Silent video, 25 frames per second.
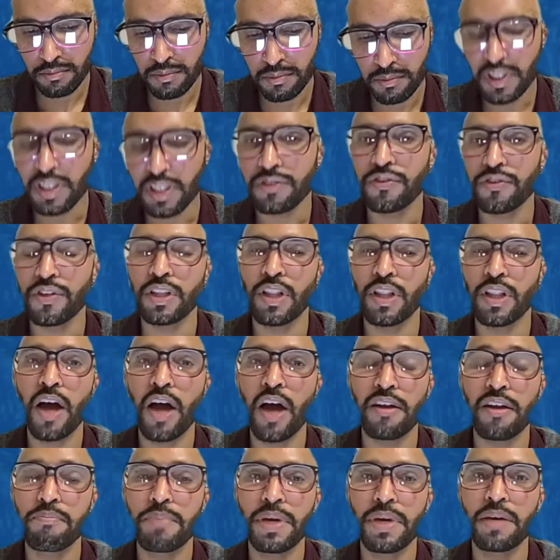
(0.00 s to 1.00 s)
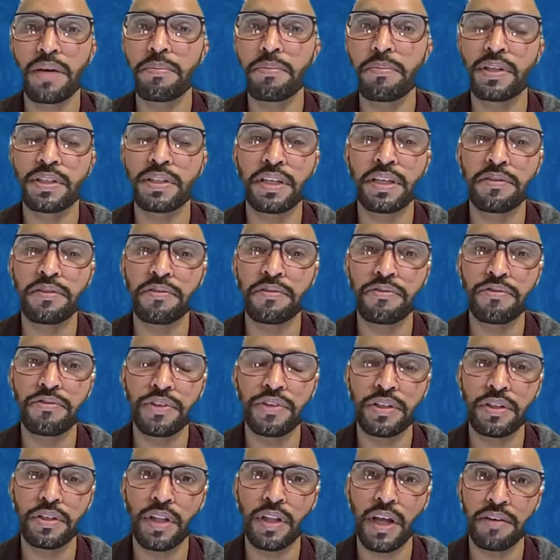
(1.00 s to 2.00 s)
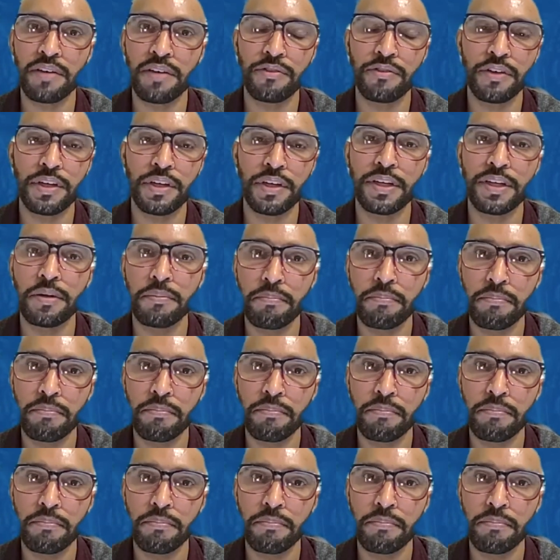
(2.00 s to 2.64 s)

Because for a lot of people, it didn't feel like freedom.